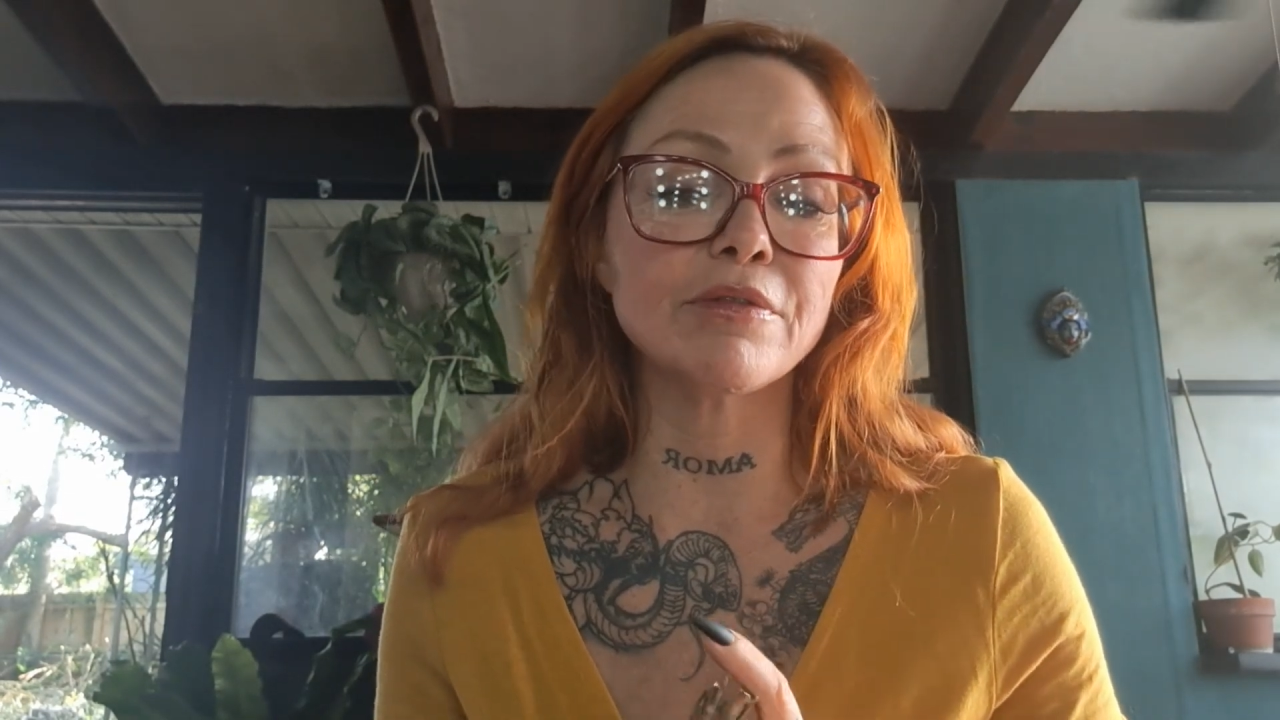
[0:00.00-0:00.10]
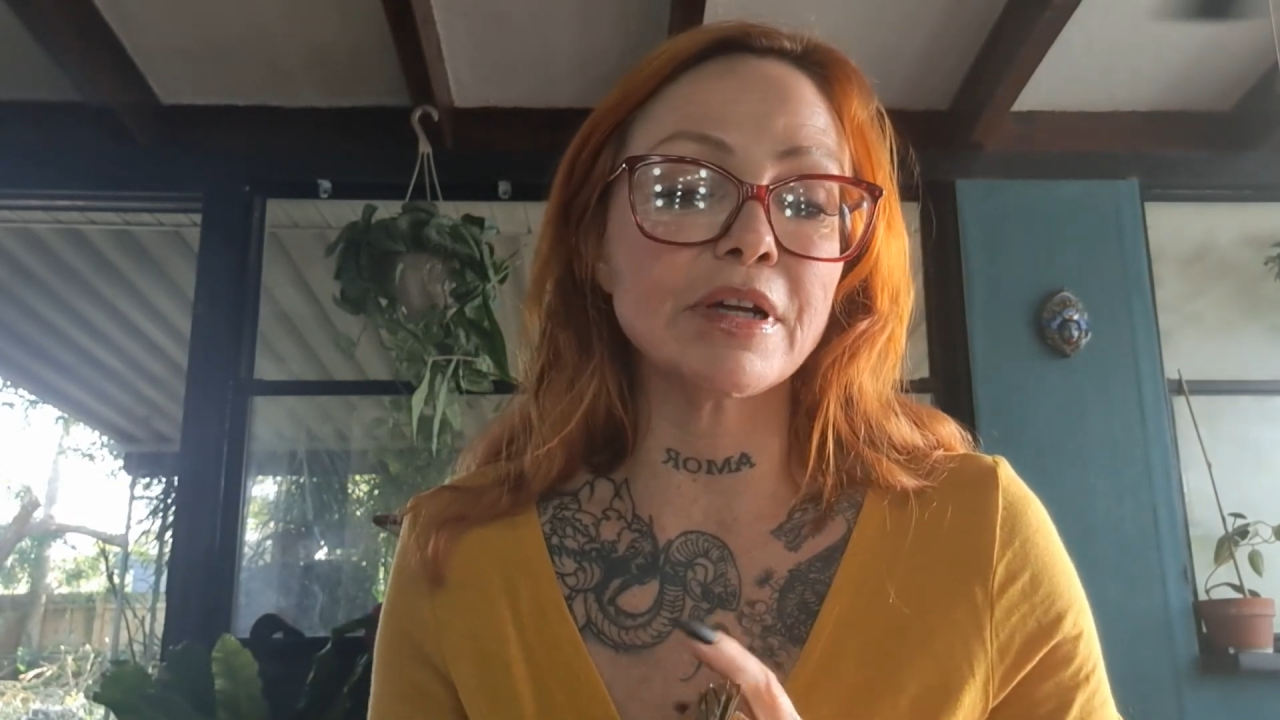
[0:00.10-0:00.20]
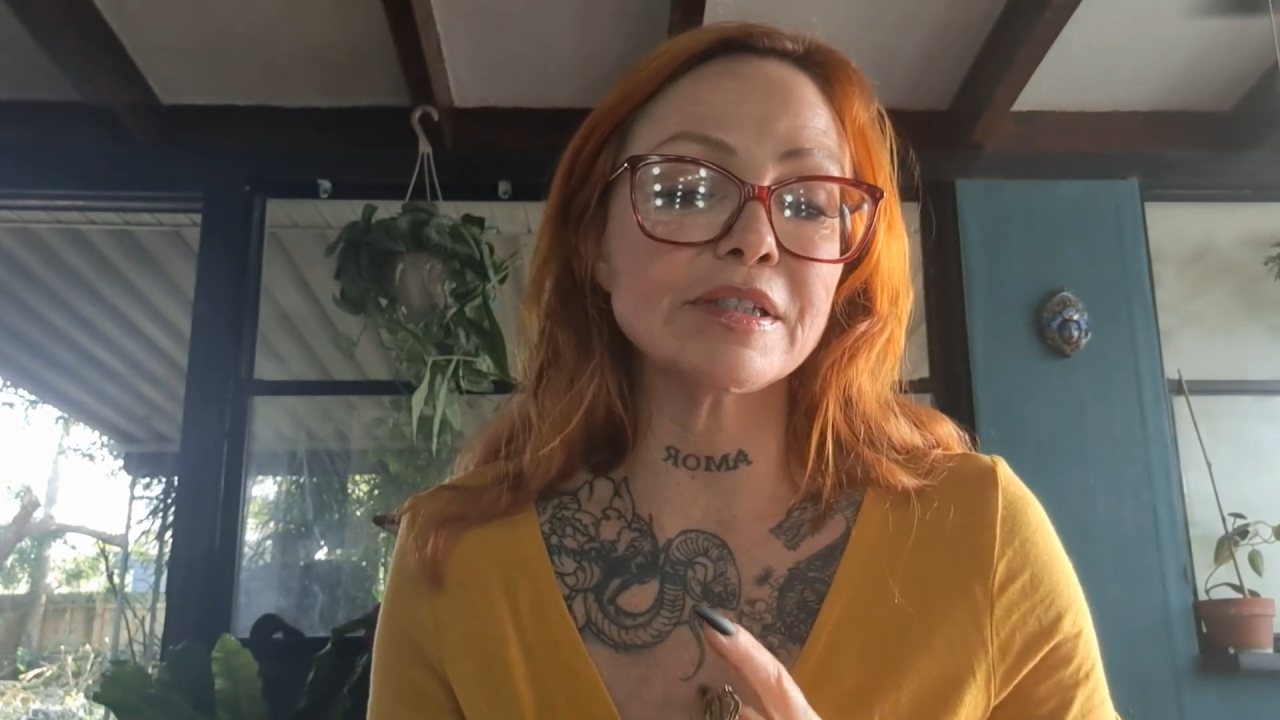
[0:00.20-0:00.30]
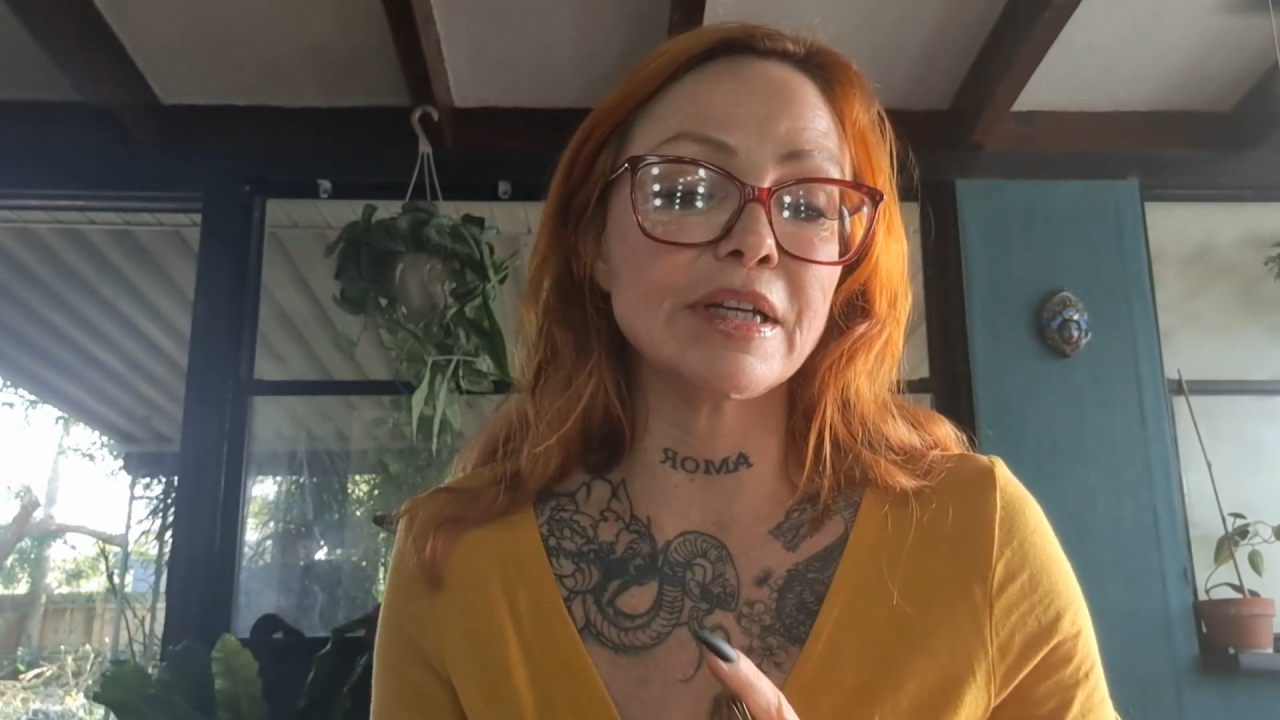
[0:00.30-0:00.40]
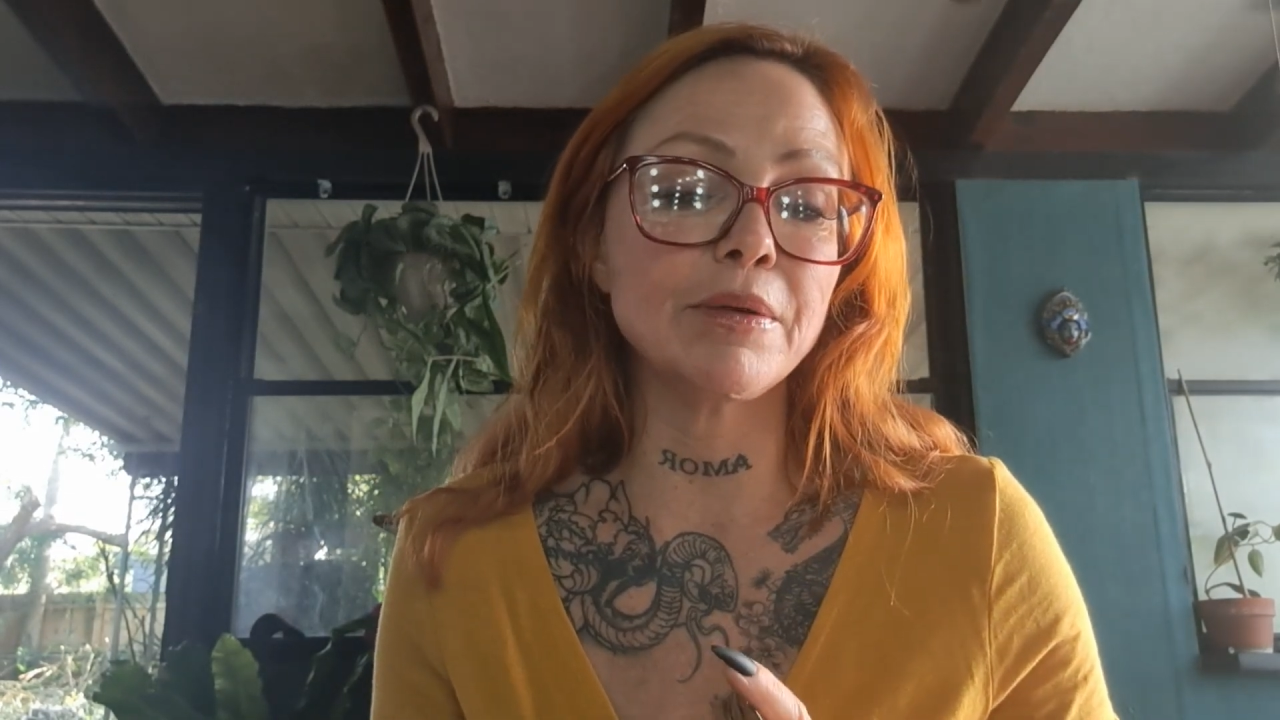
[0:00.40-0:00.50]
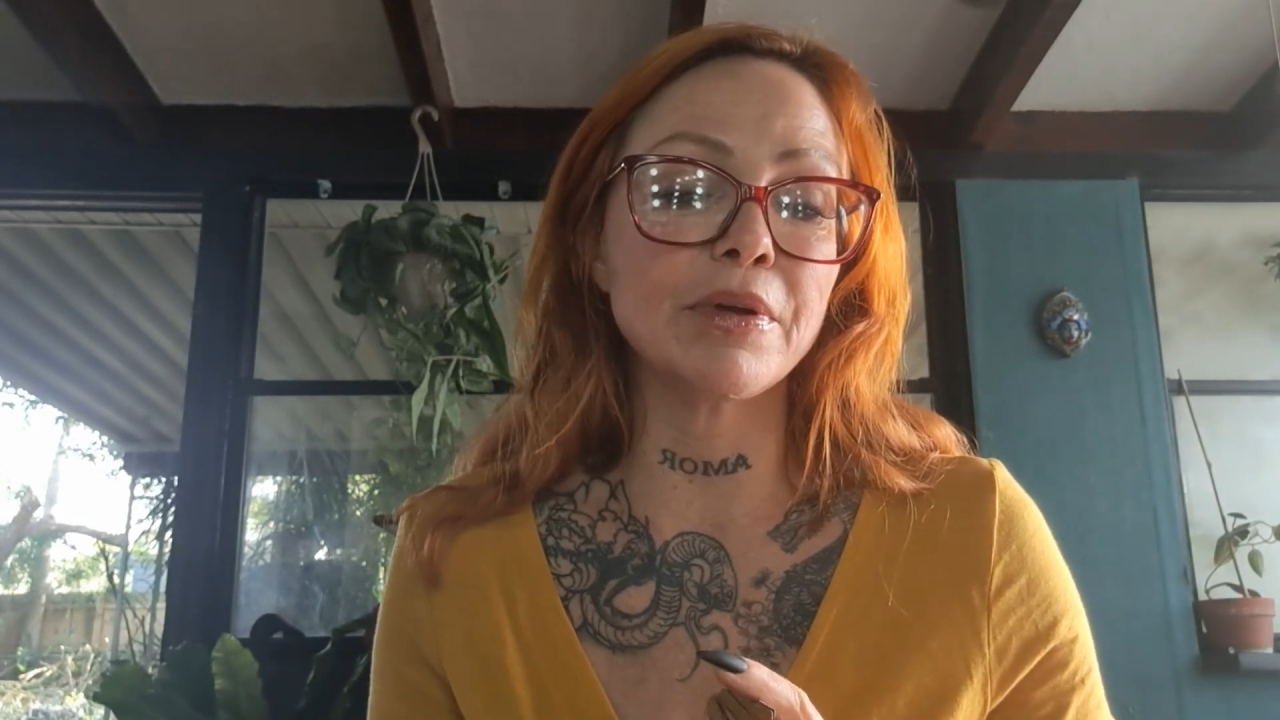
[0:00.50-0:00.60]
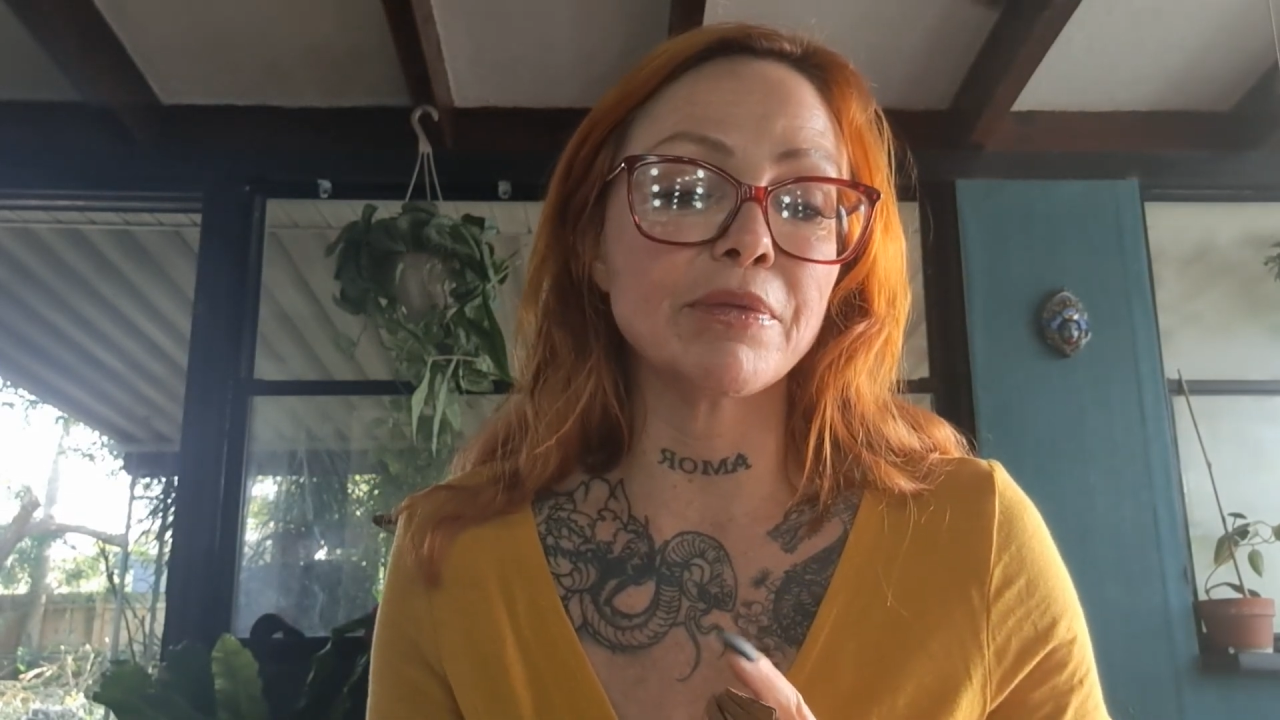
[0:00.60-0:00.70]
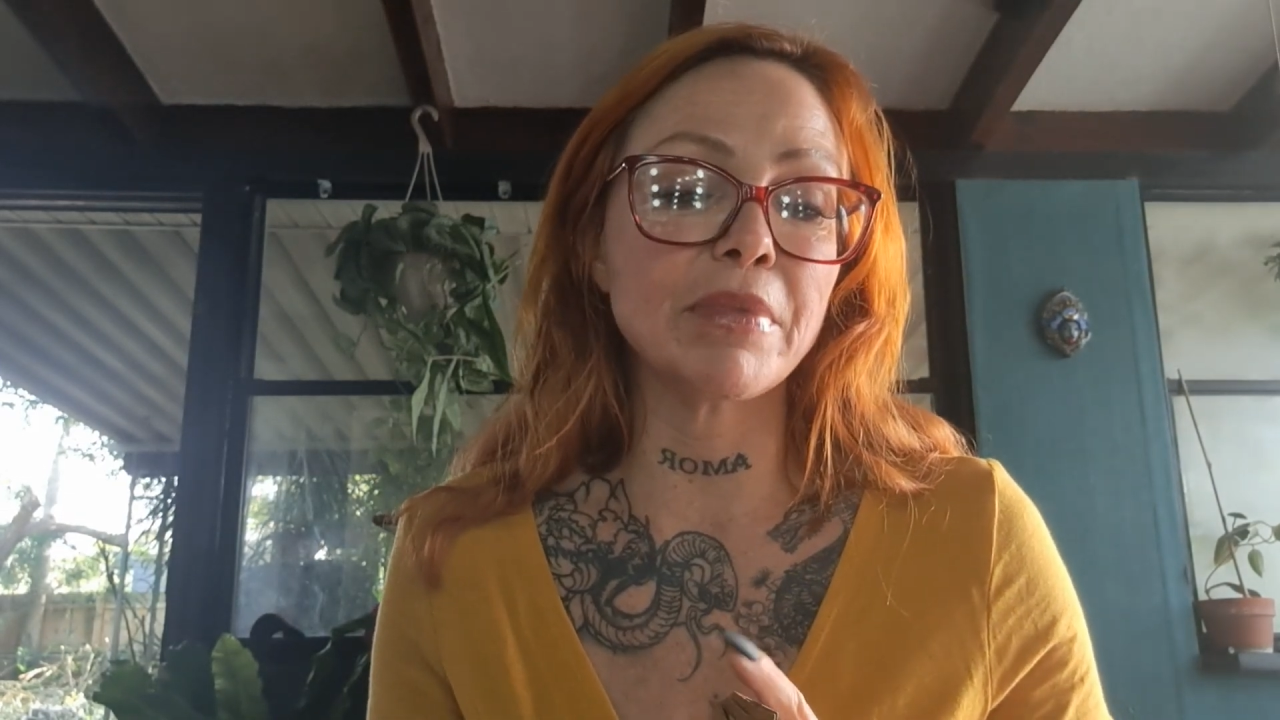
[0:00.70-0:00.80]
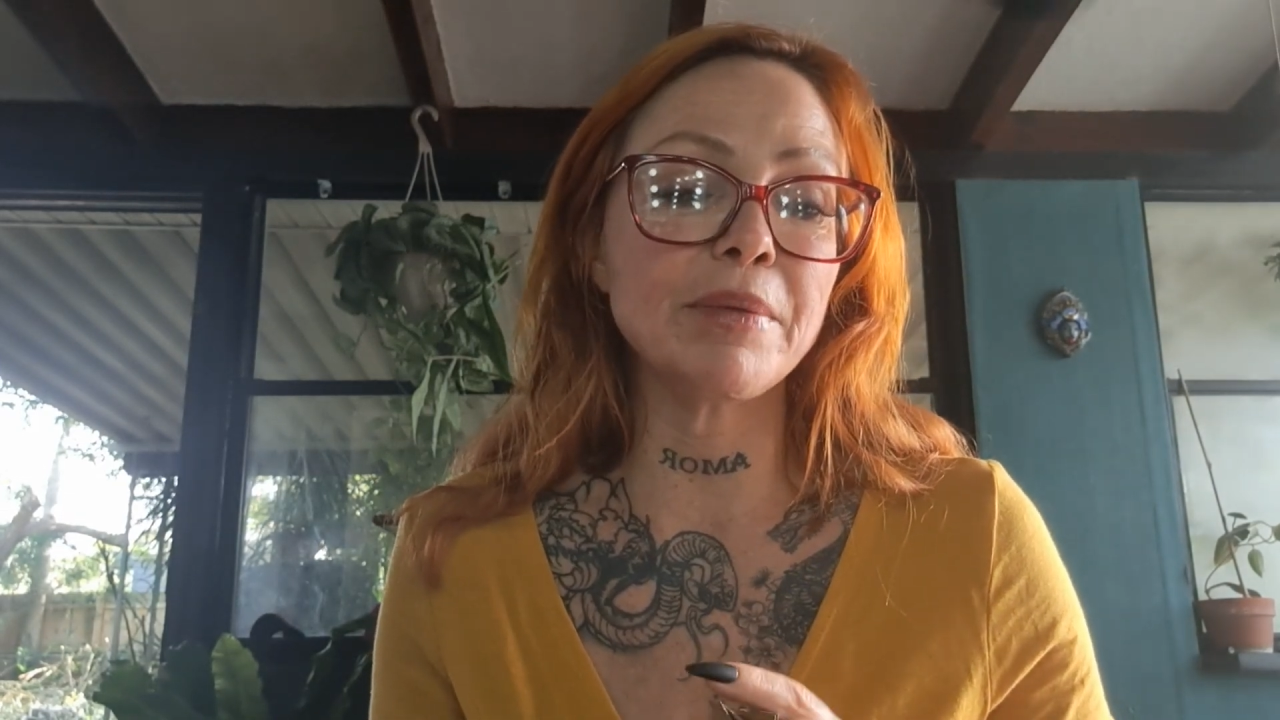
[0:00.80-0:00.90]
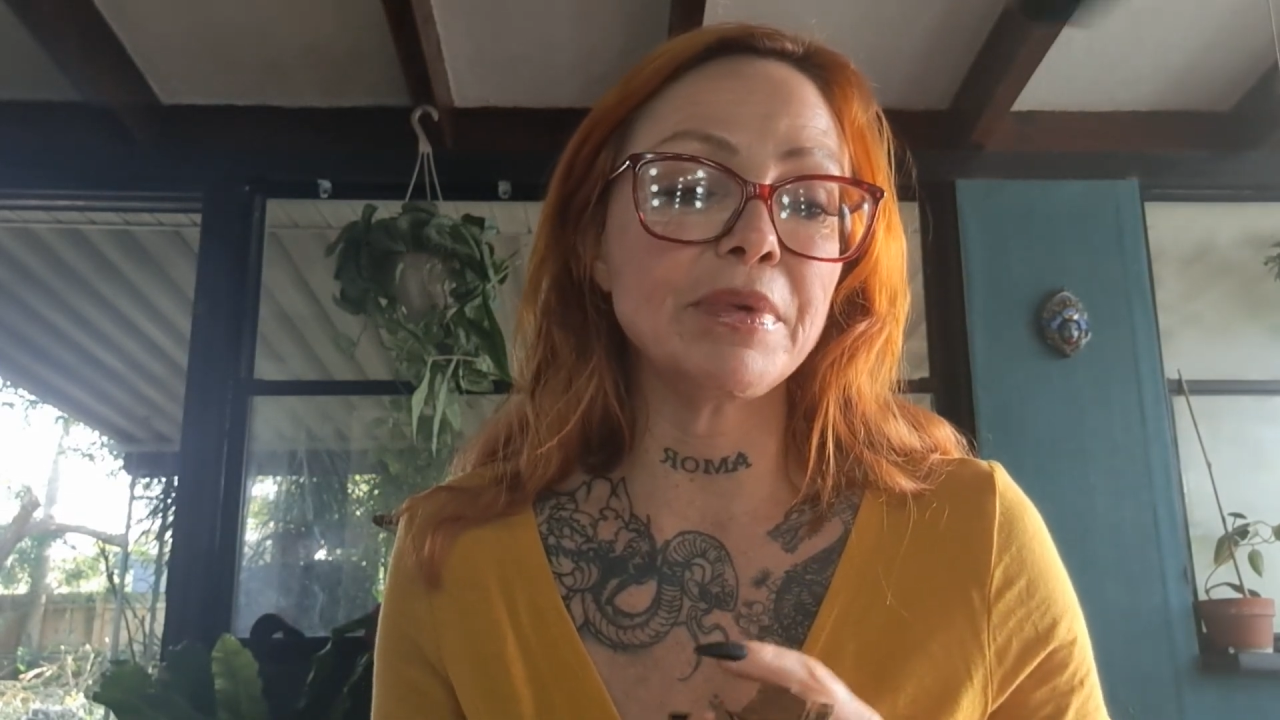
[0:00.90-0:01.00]
to resonate
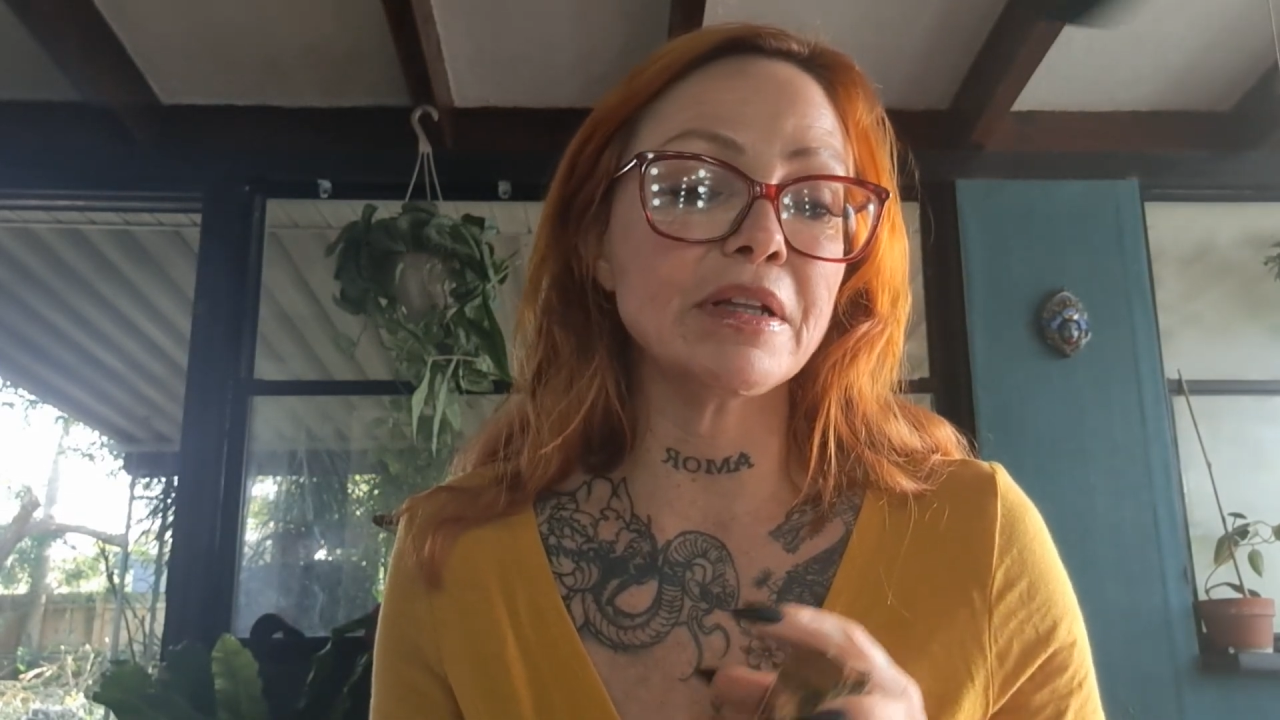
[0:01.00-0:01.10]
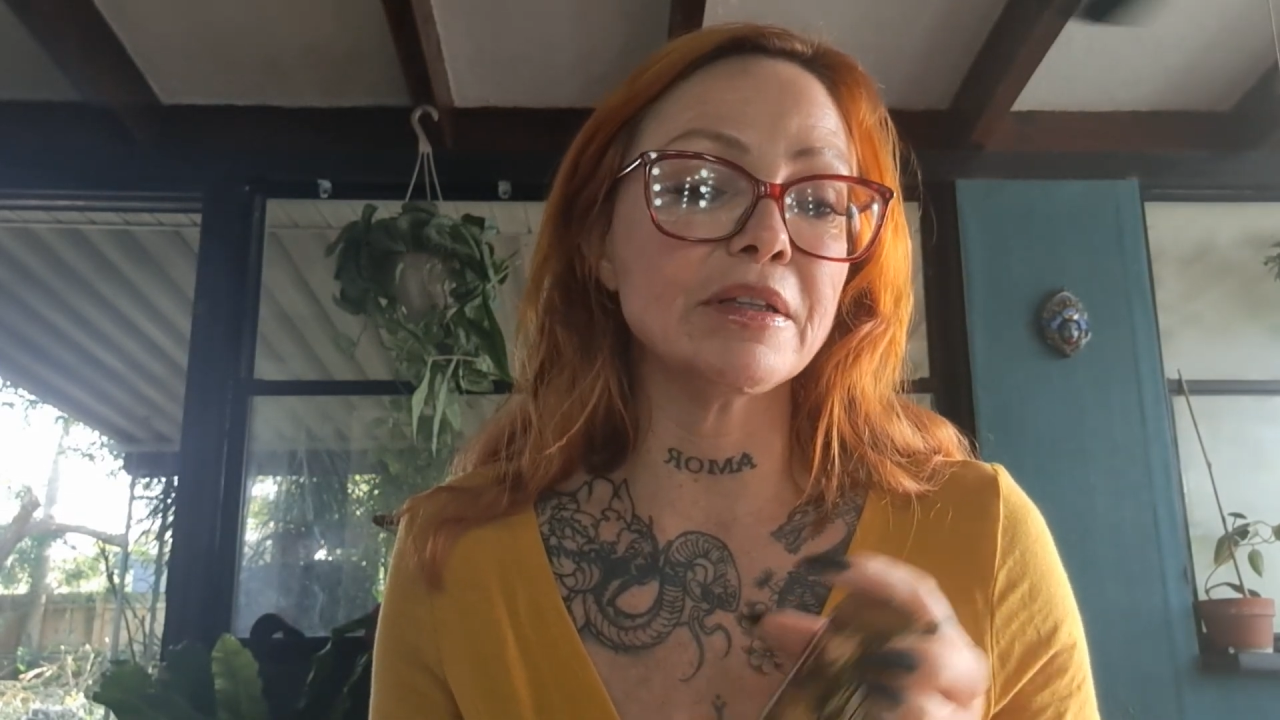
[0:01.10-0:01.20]
with might be